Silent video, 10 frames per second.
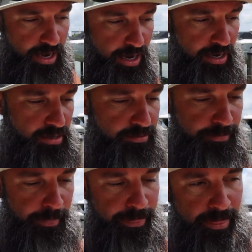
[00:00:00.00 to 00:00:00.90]

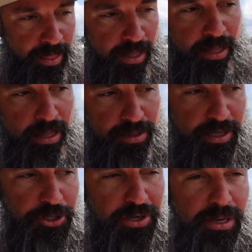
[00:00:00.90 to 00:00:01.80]
um,
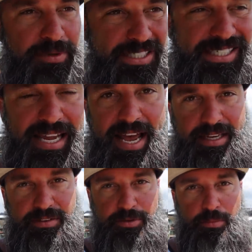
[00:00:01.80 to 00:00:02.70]
then you're able to
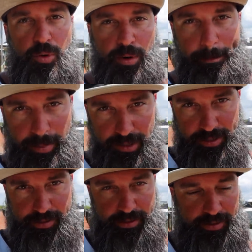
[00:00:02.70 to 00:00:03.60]
stack even more
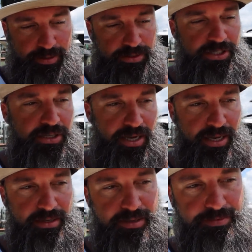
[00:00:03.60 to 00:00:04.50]
money to go
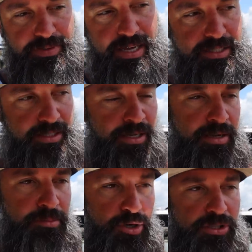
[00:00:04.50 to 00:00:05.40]
ahead and invest,
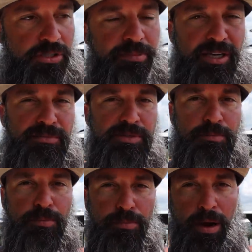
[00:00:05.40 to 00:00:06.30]
but also becomes a,
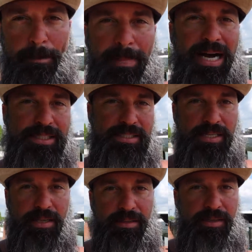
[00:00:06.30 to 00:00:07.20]
a
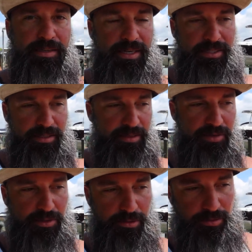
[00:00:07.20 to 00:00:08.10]
mindset thing. And I did
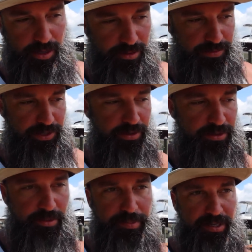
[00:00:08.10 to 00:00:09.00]
another uh, video
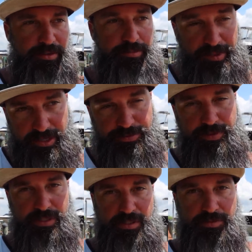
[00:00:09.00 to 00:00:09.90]
on the
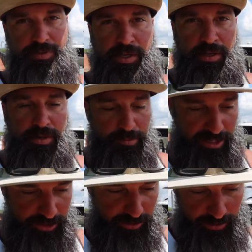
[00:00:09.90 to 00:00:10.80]
benefits of
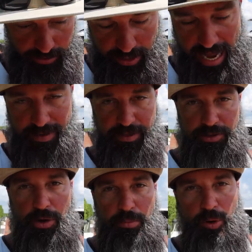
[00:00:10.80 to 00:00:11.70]
basically having
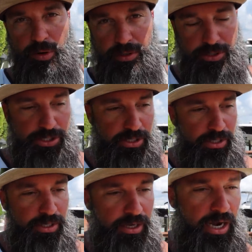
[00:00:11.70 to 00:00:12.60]
no mortgage
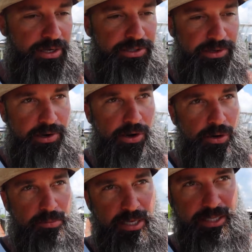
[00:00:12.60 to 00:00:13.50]
on your
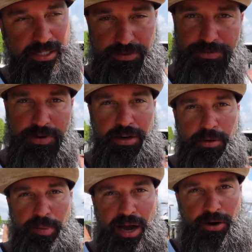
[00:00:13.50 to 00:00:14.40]
home. And it's
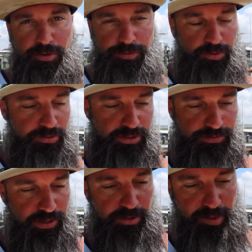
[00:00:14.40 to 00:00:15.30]
very powerful. It's
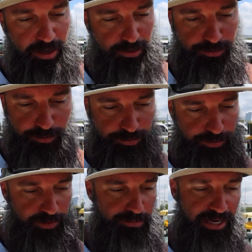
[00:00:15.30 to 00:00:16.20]
very powerful
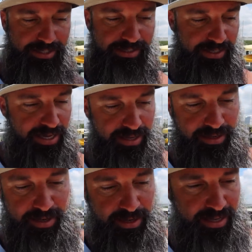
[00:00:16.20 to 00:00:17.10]
for your mindset
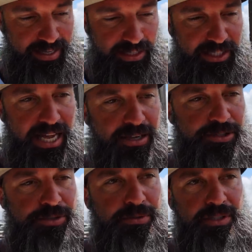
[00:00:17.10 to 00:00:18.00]
and
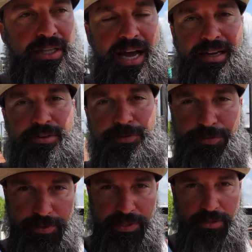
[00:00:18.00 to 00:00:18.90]
allows you a lot of
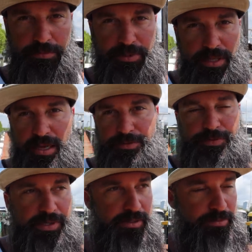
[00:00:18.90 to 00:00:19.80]
freedom, a lot of
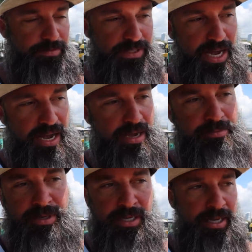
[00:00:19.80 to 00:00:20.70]
freedom of
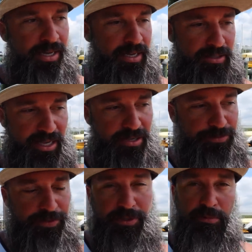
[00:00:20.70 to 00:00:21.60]
time, a lot of
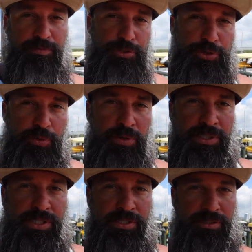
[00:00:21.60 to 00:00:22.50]
freedom of
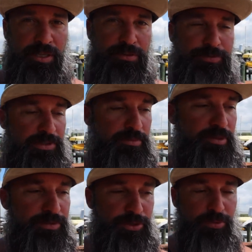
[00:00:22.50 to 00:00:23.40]
choice, a lot of freedom
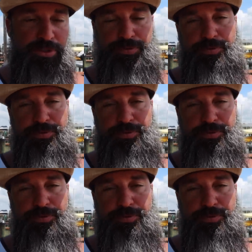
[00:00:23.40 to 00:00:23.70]
of choice